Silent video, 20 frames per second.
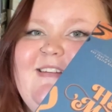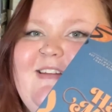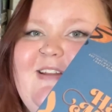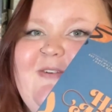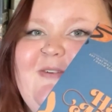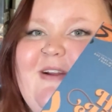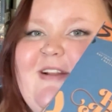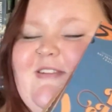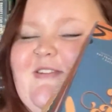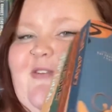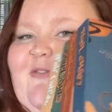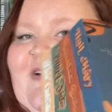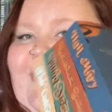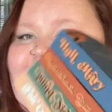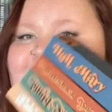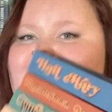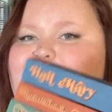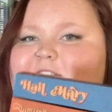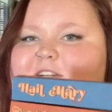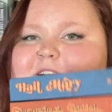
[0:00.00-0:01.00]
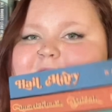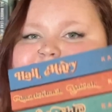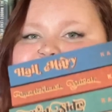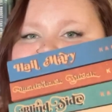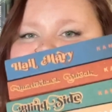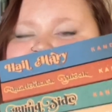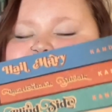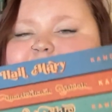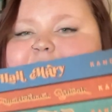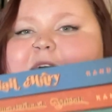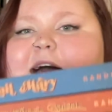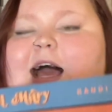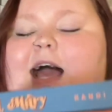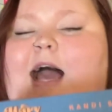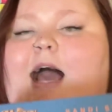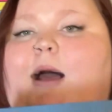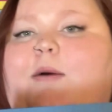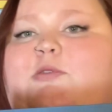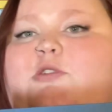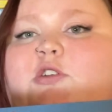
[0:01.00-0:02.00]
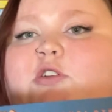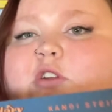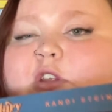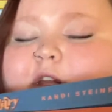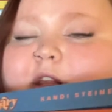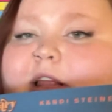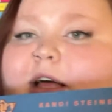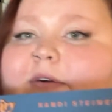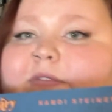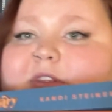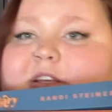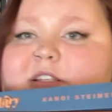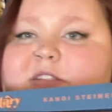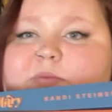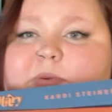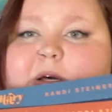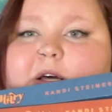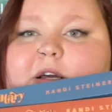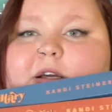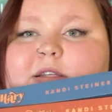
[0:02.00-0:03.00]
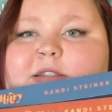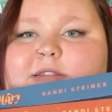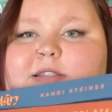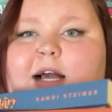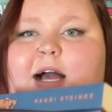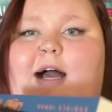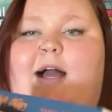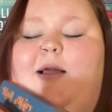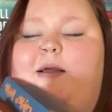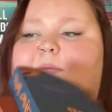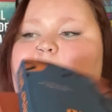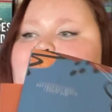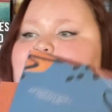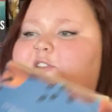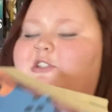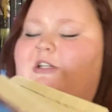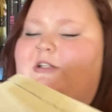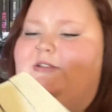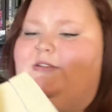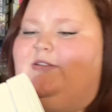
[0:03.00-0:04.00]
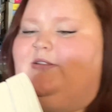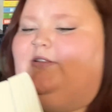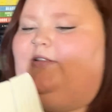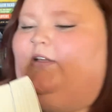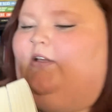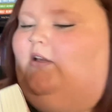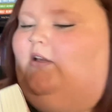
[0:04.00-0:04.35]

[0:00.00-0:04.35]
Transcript: Res Unravel series. Absolutely love these books. That's